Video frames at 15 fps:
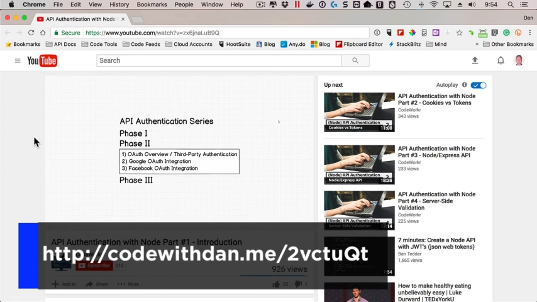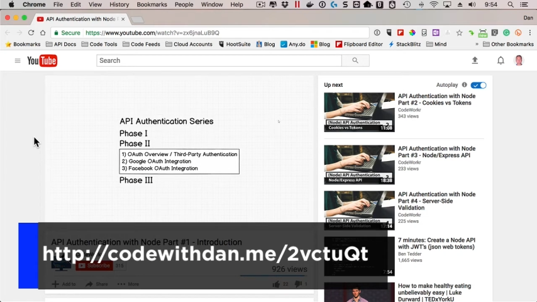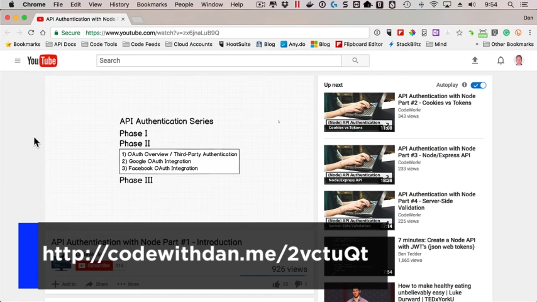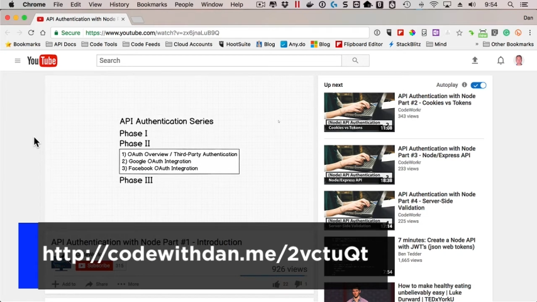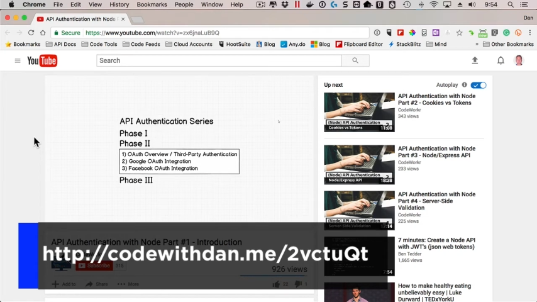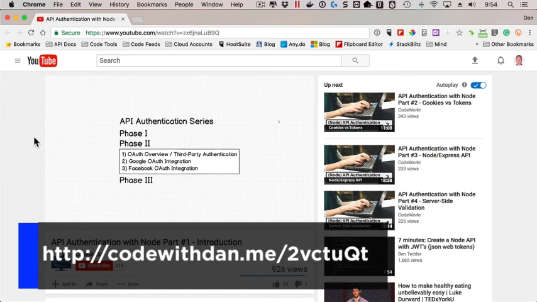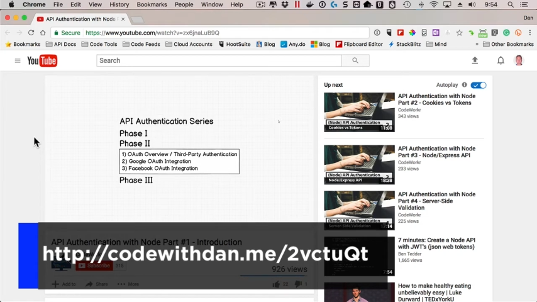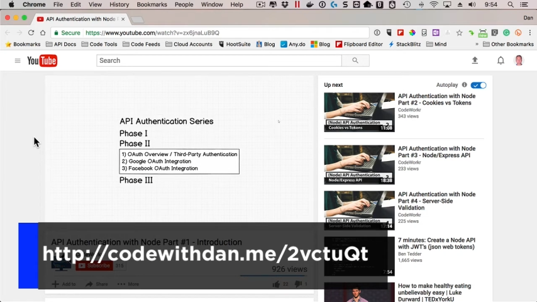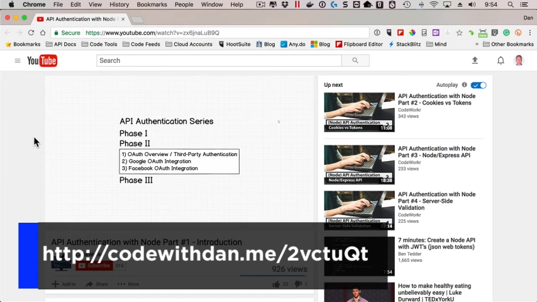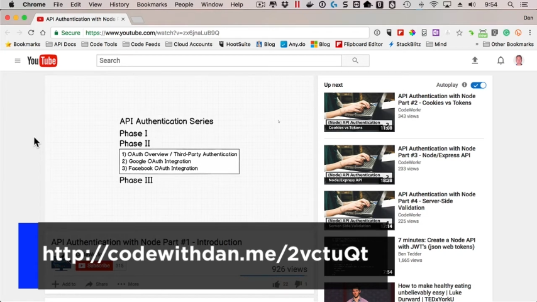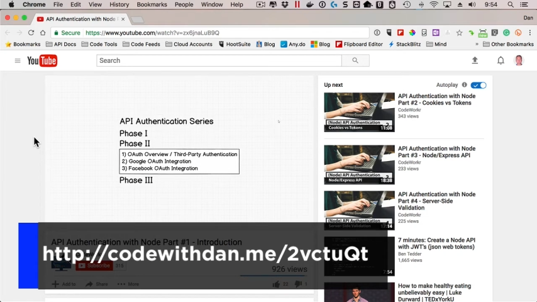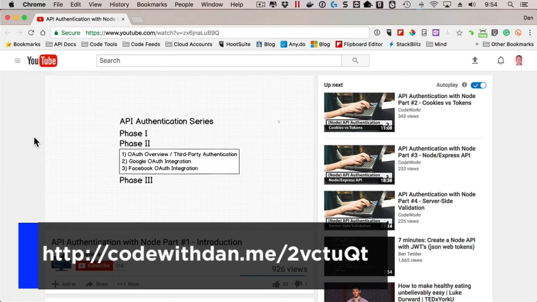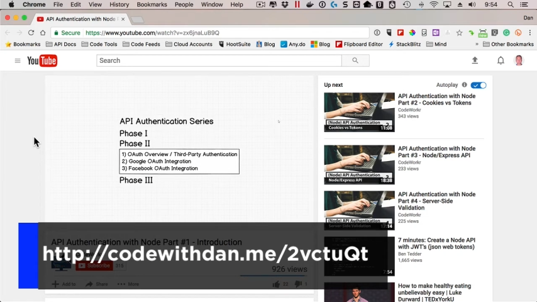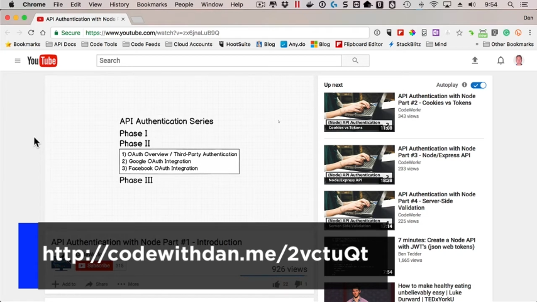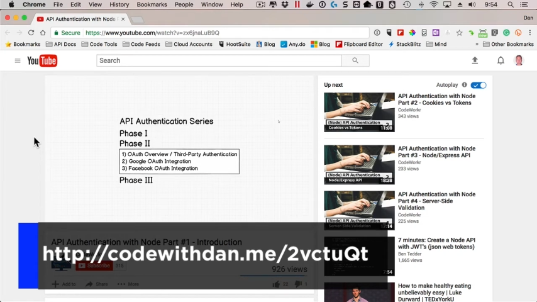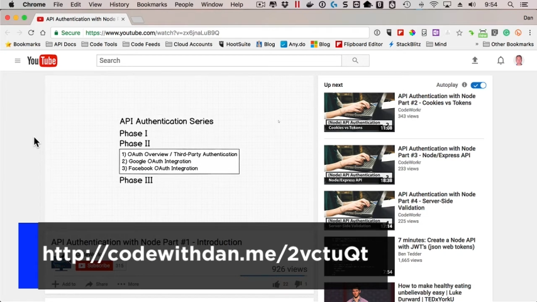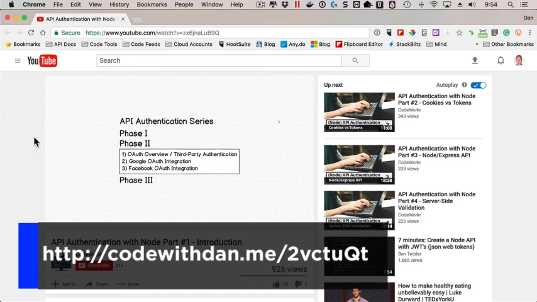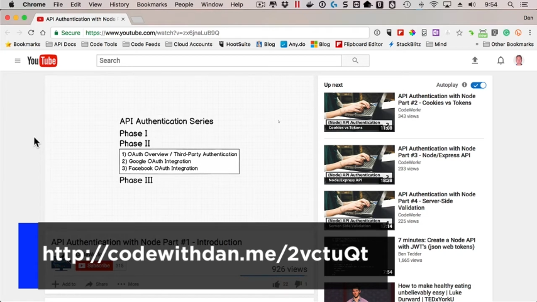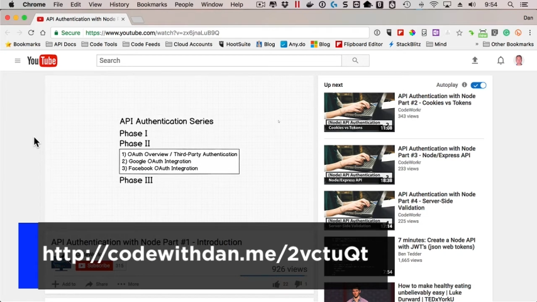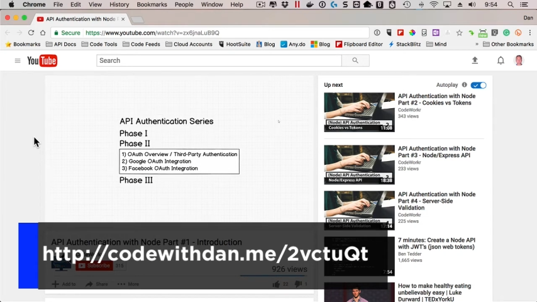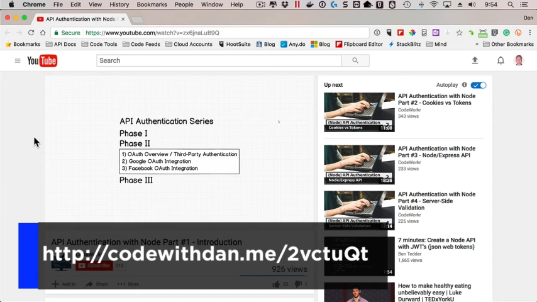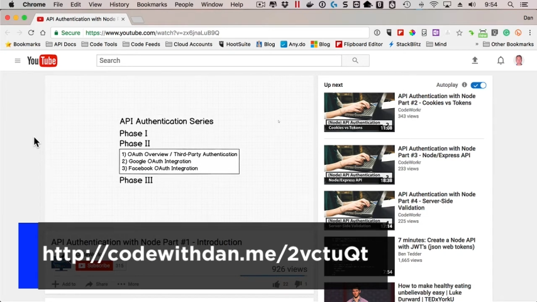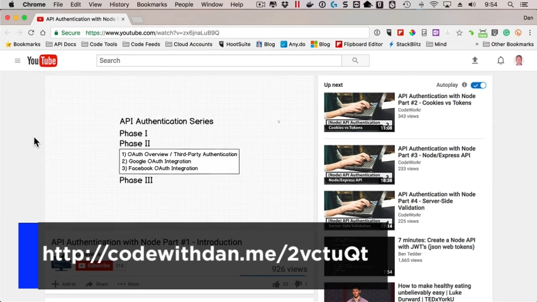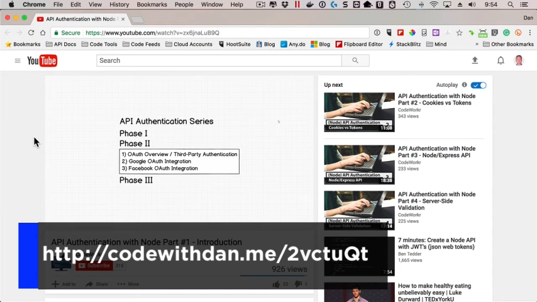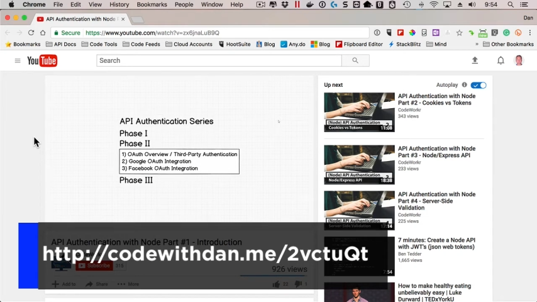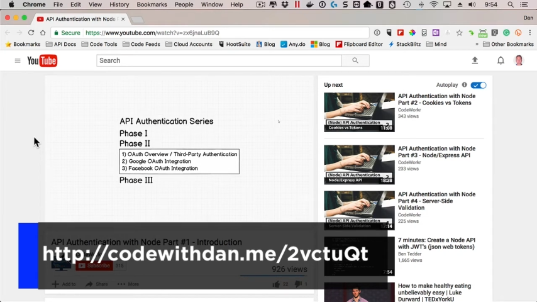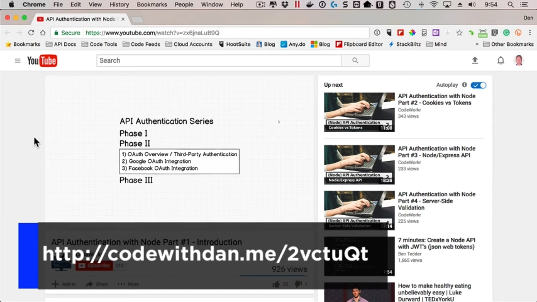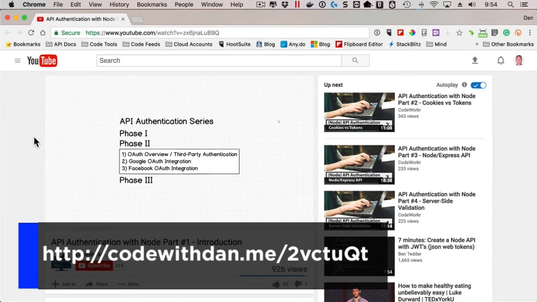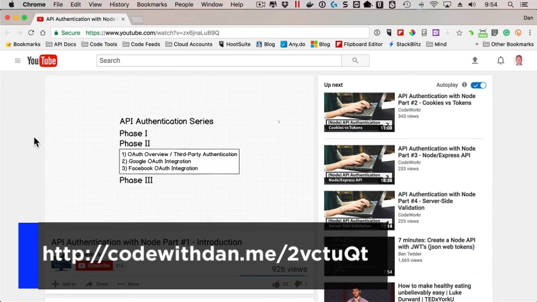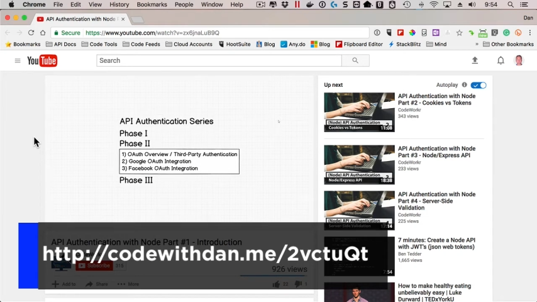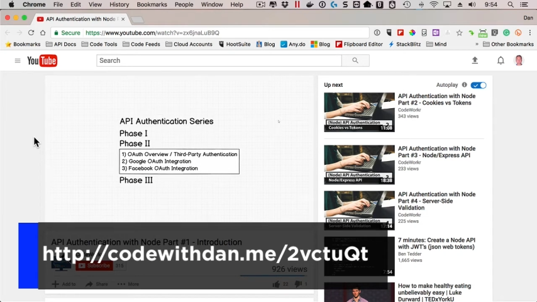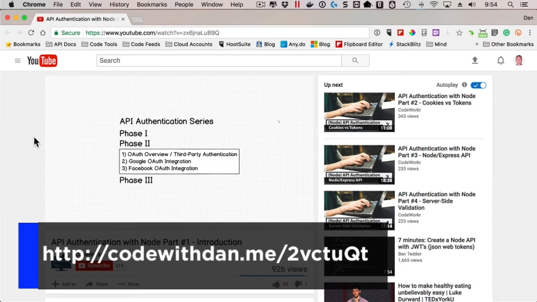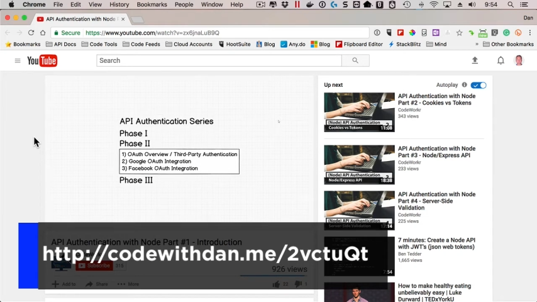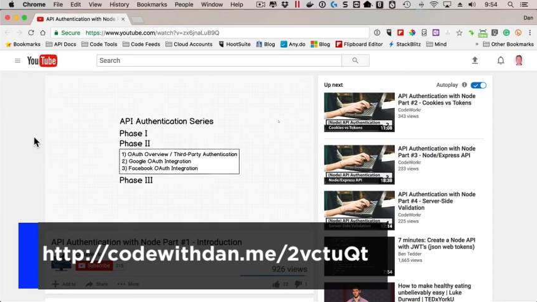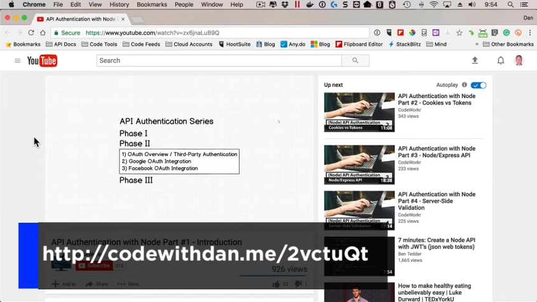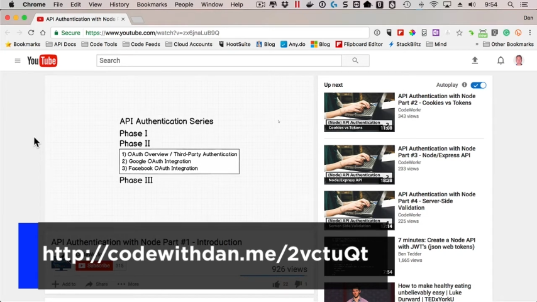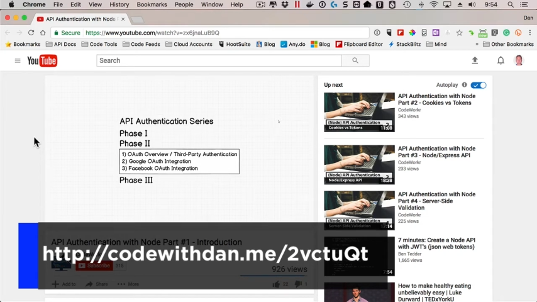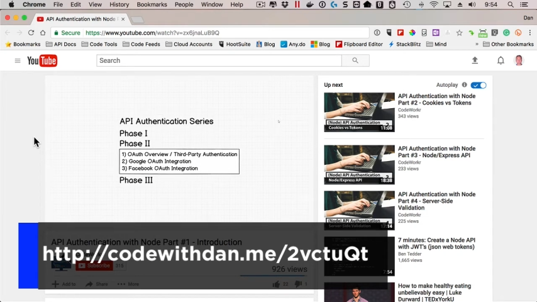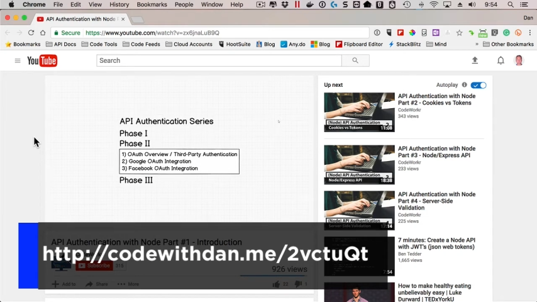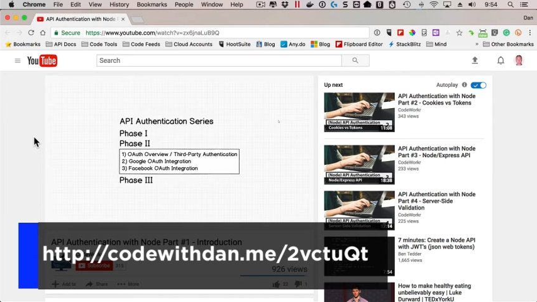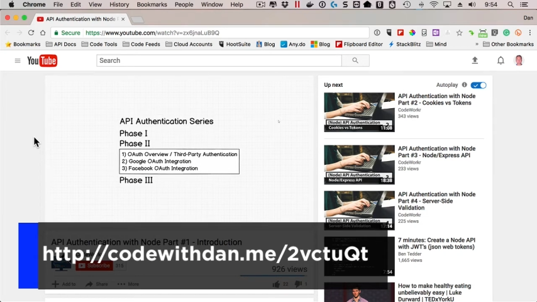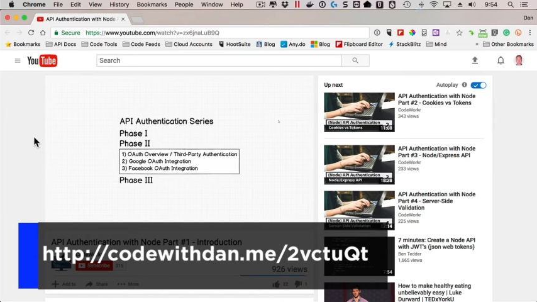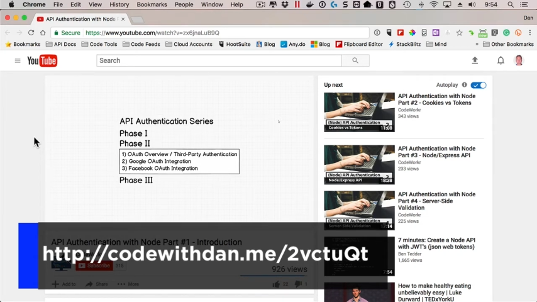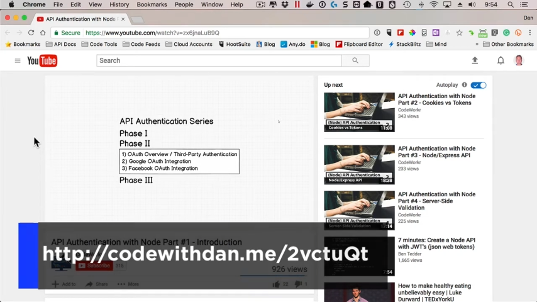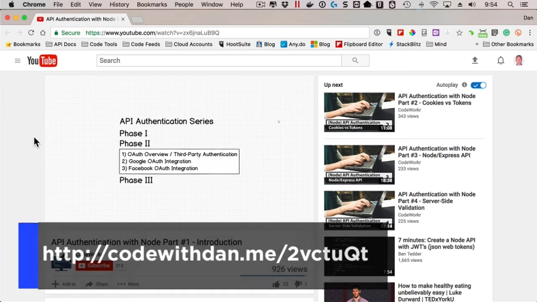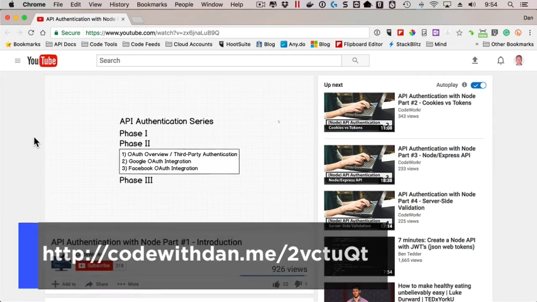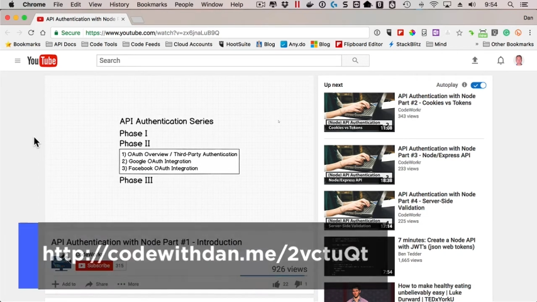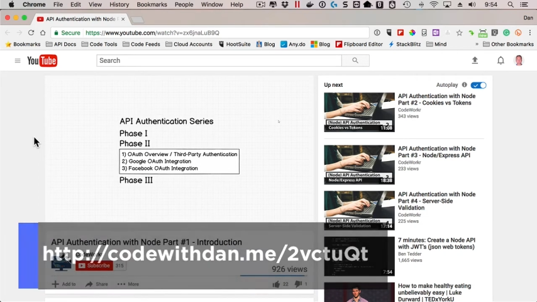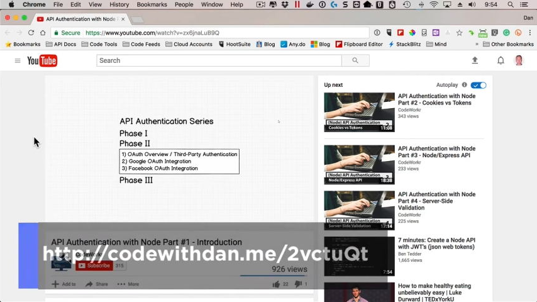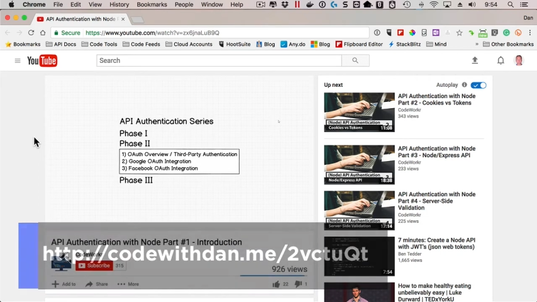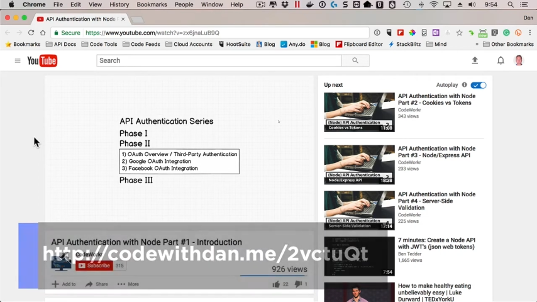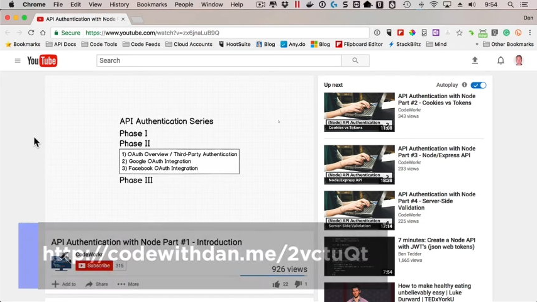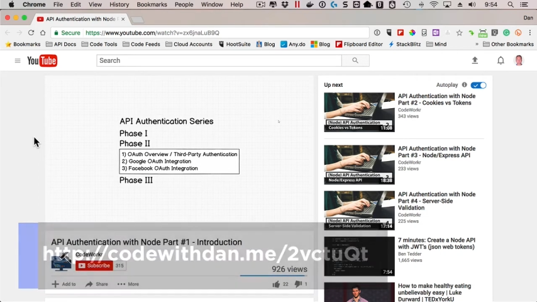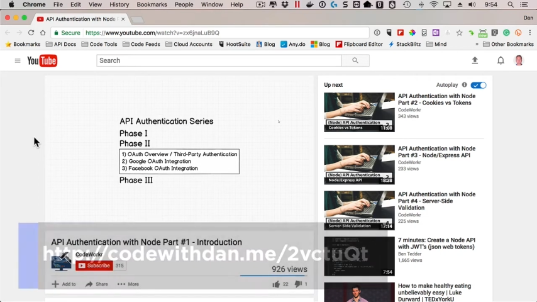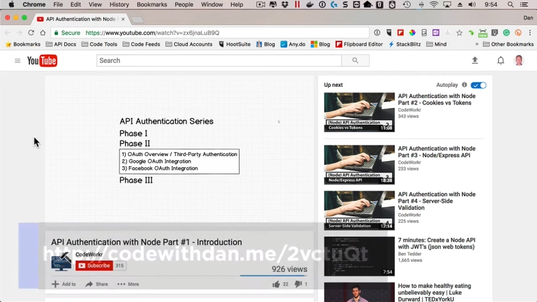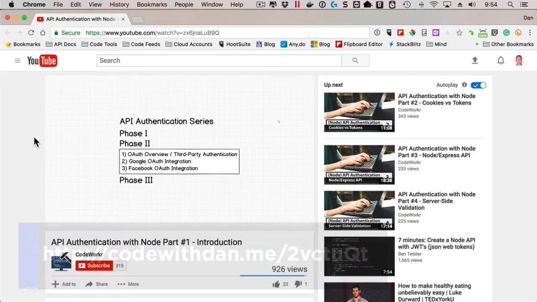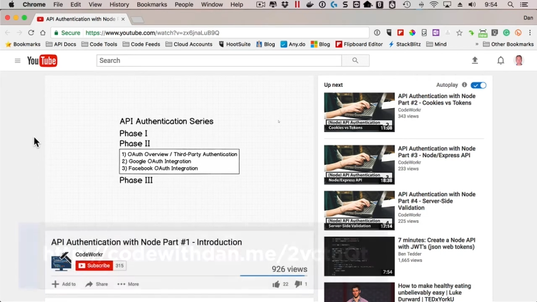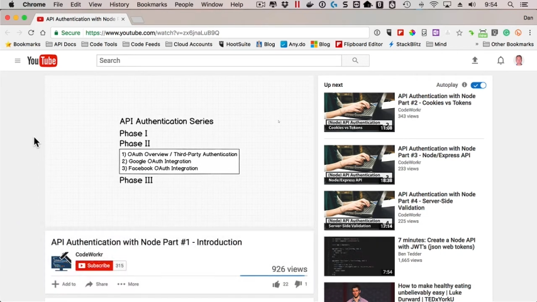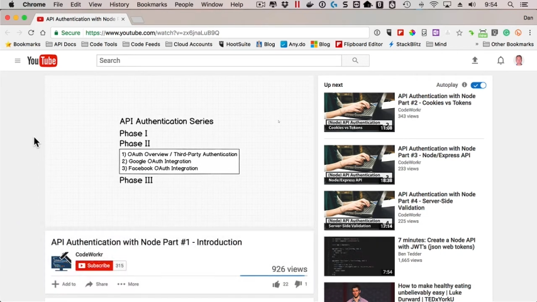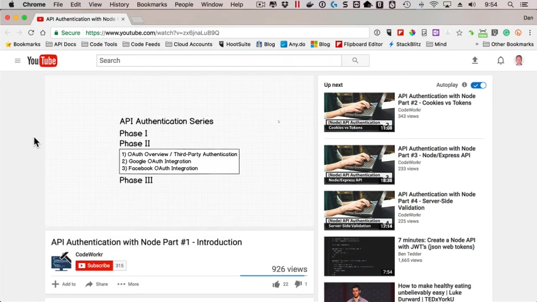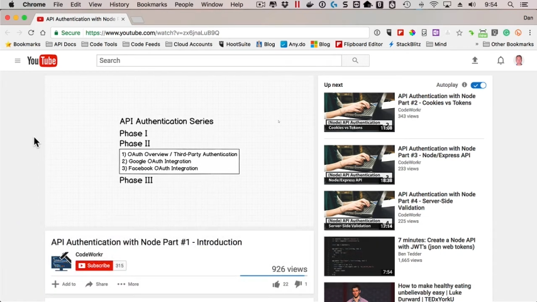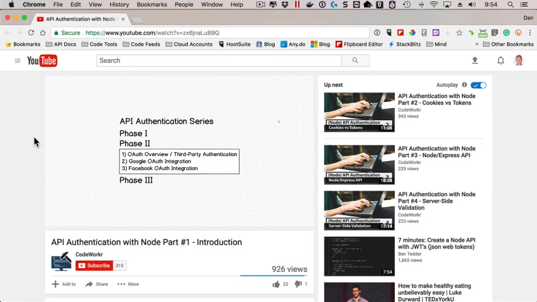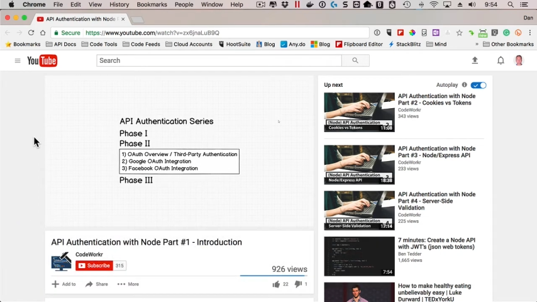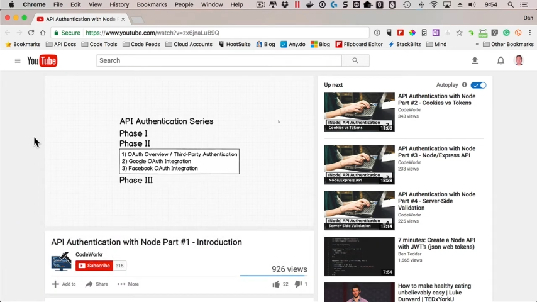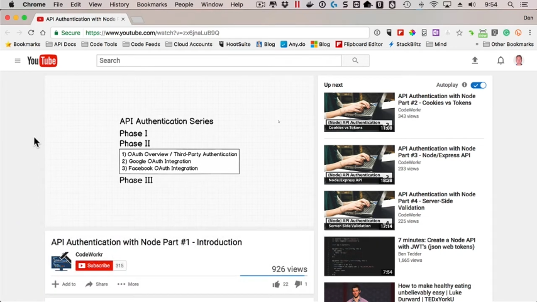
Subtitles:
Nobody's mouth can be seen.